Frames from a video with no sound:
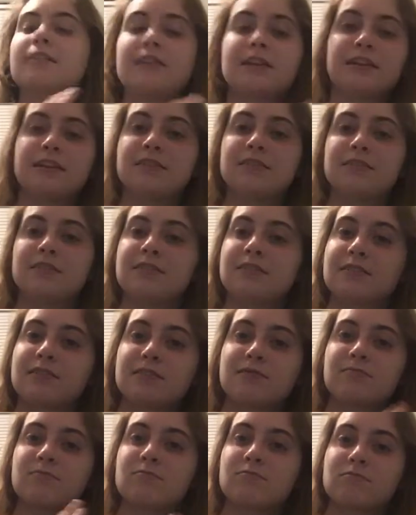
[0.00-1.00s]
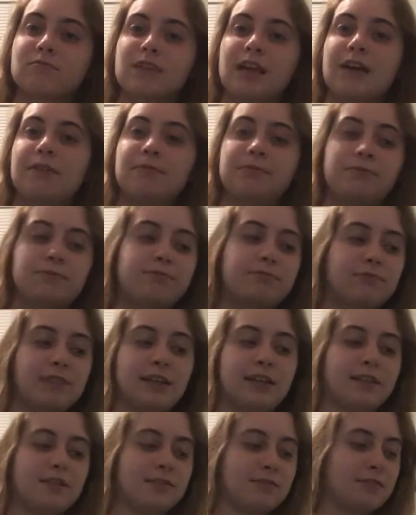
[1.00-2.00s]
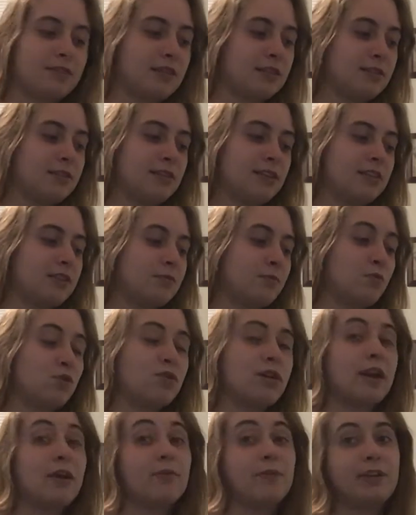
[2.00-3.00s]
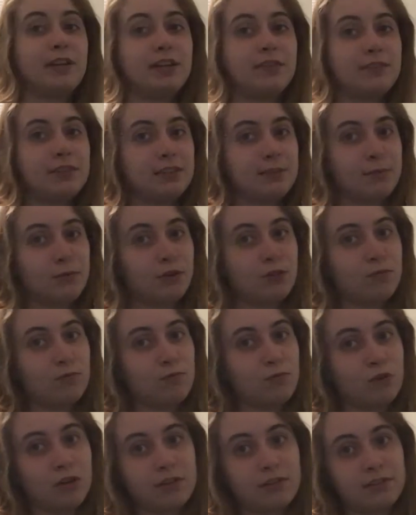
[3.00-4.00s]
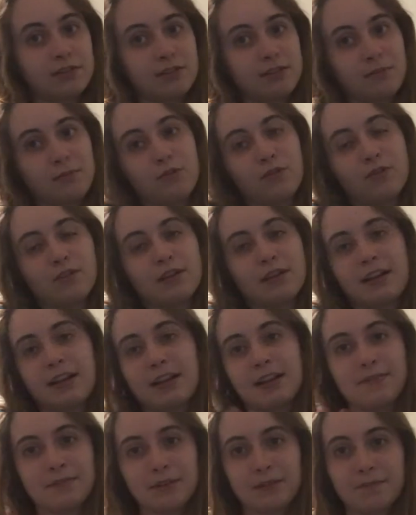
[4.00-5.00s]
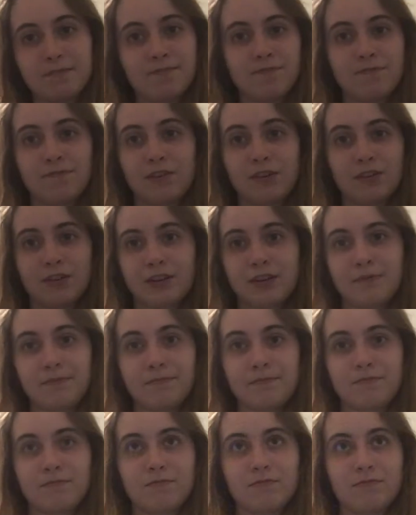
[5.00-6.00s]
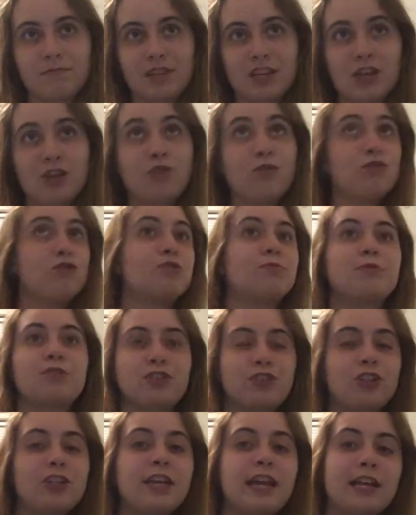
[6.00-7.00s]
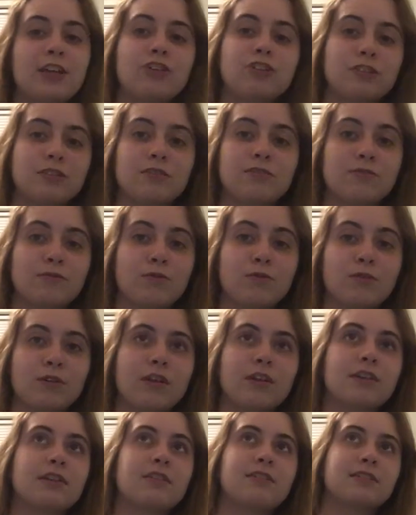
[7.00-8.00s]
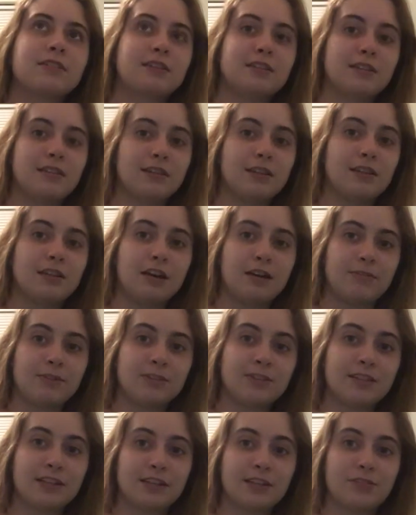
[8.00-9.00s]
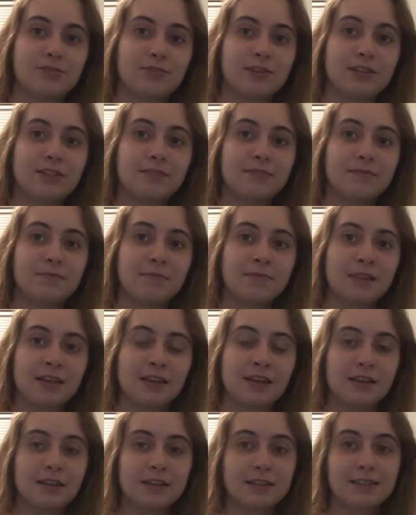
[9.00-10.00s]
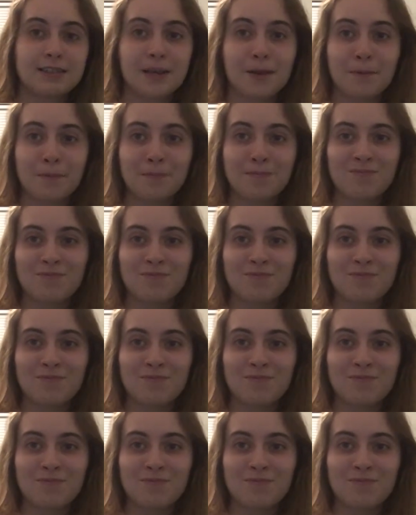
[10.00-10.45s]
and have, like, and the more I read of his book works, the more I have a very huge appreciation for the novels that he's written. So